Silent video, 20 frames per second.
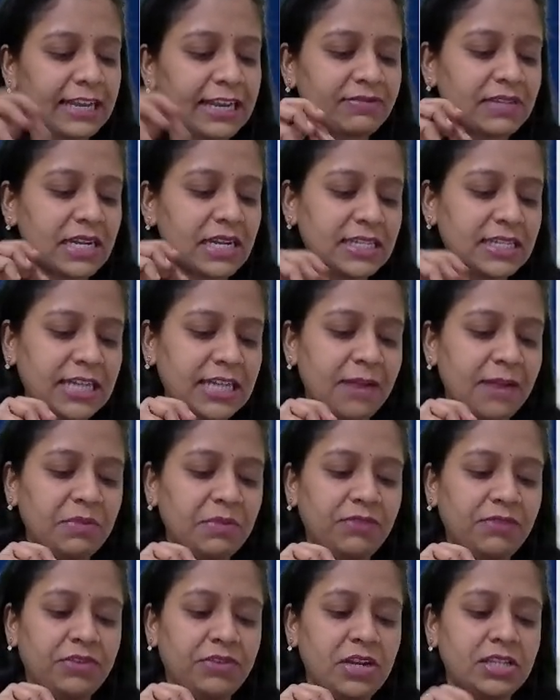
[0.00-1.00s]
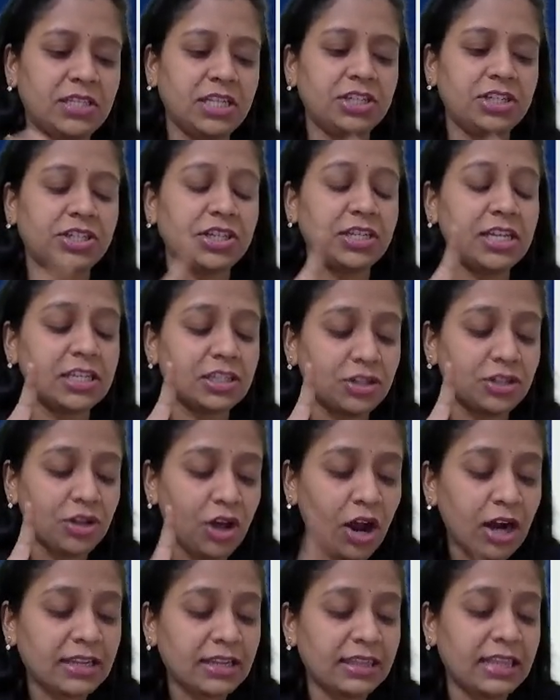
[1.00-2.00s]
leaves and stem differentiation is
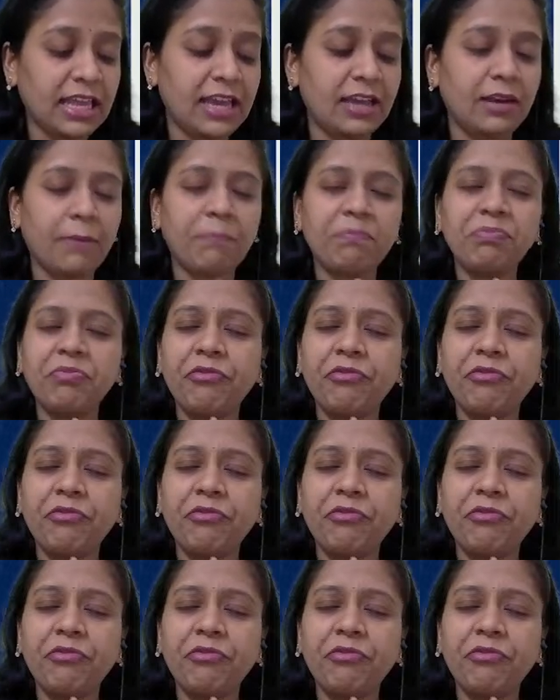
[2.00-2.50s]
not there.